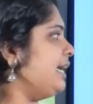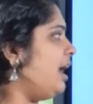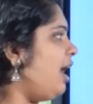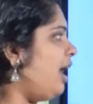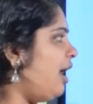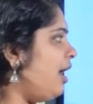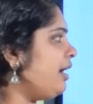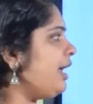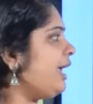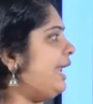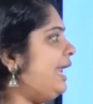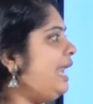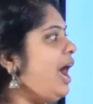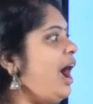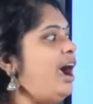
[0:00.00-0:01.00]
are
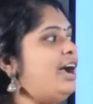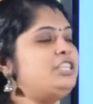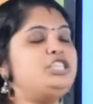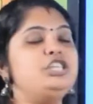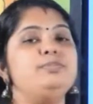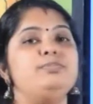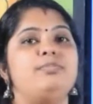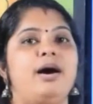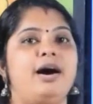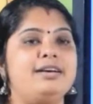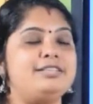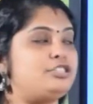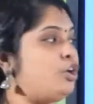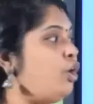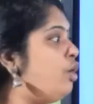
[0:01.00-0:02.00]
large
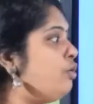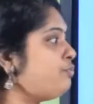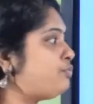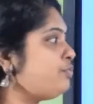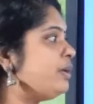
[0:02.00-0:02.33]
mass of